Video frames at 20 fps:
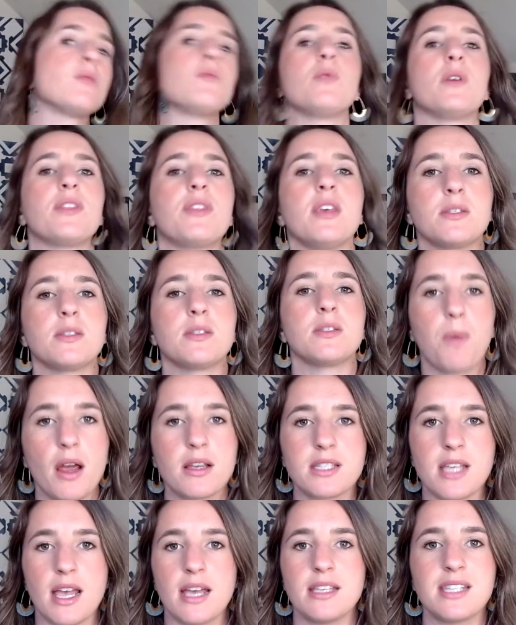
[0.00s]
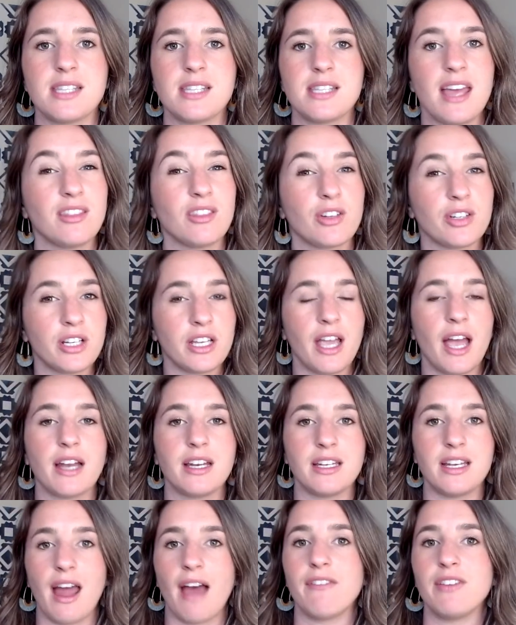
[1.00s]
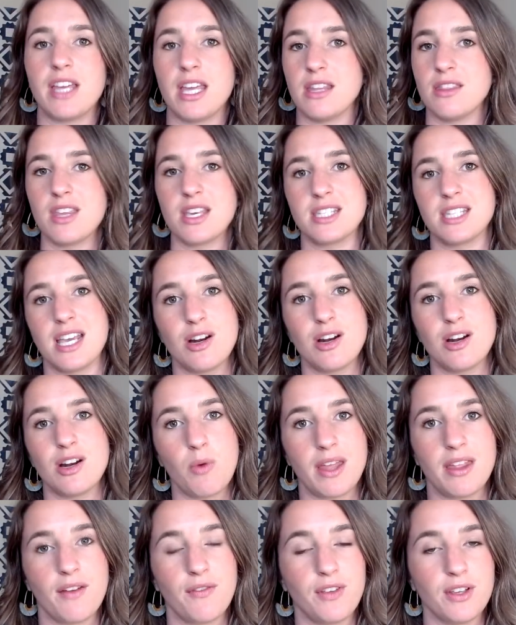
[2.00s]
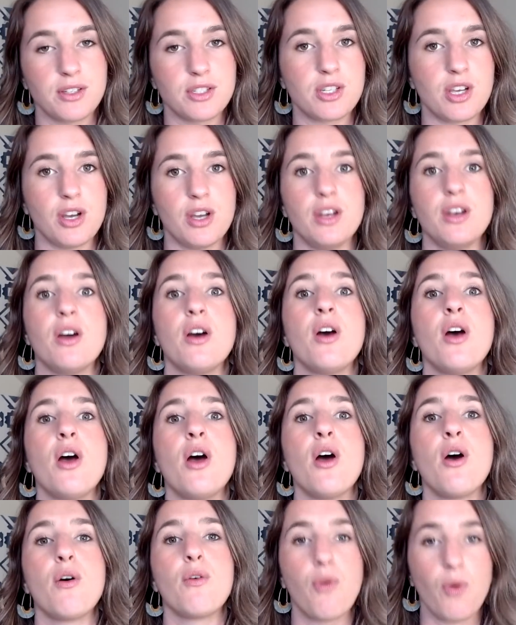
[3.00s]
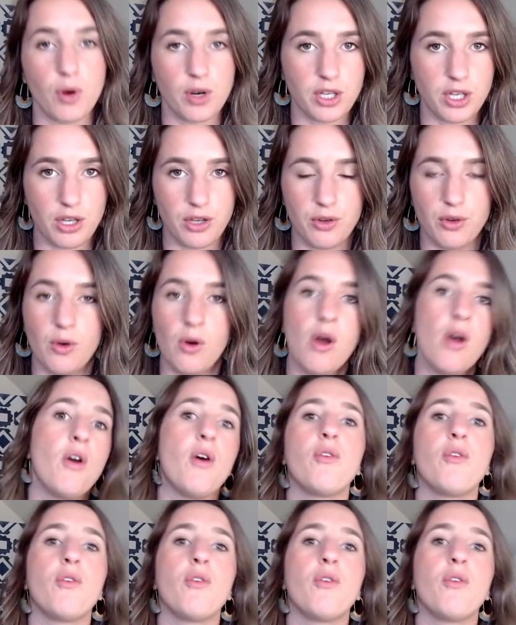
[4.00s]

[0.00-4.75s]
with this process and learning how to navigate this in a way that feels good for you,